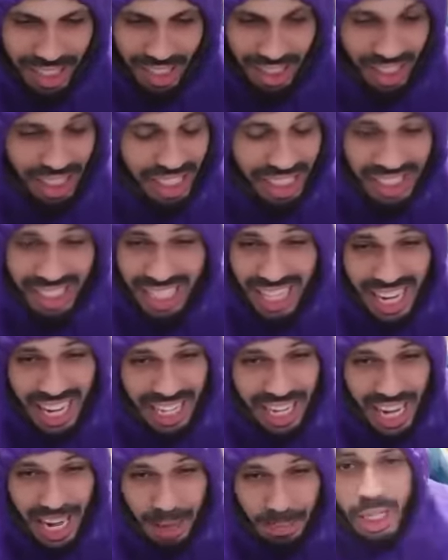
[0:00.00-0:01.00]
Just not
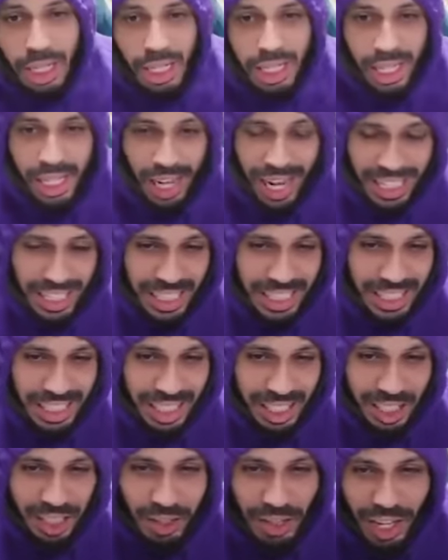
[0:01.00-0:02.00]
happening. Can I
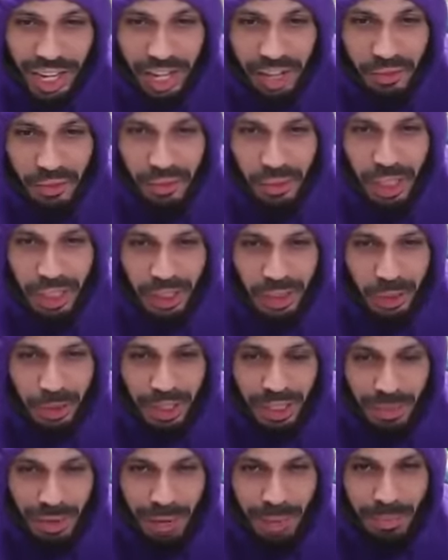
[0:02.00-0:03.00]
continue to hit free throws?
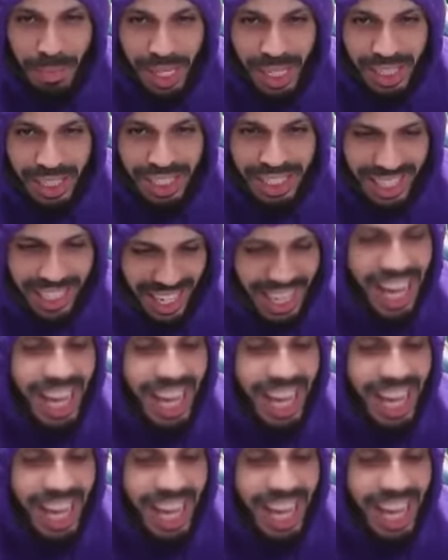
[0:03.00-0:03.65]
Am I better today?